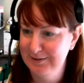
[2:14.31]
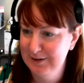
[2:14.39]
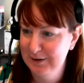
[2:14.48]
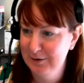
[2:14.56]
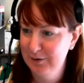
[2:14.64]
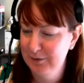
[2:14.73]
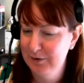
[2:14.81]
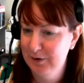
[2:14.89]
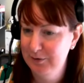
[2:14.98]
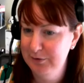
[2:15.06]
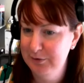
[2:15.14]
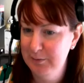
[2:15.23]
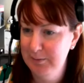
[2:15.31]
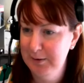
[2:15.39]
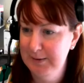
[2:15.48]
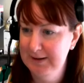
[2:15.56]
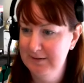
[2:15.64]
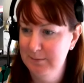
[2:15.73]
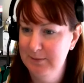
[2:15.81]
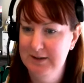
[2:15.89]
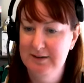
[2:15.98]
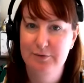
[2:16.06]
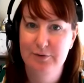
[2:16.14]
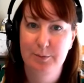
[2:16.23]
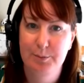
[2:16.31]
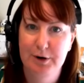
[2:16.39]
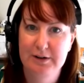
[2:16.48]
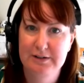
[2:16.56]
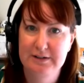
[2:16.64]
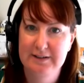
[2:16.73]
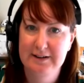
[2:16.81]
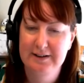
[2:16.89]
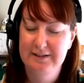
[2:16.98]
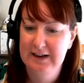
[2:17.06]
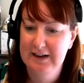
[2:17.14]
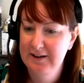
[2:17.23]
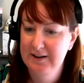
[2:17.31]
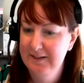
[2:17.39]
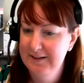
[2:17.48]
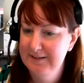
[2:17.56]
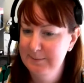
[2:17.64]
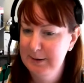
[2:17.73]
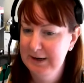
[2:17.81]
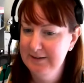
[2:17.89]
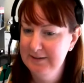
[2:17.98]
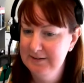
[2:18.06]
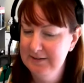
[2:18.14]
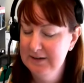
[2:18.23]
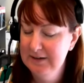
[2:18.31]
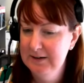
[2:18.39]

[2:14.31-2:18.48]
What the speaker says: So I'll talk a bit about some of the different approaches that are taken in that space.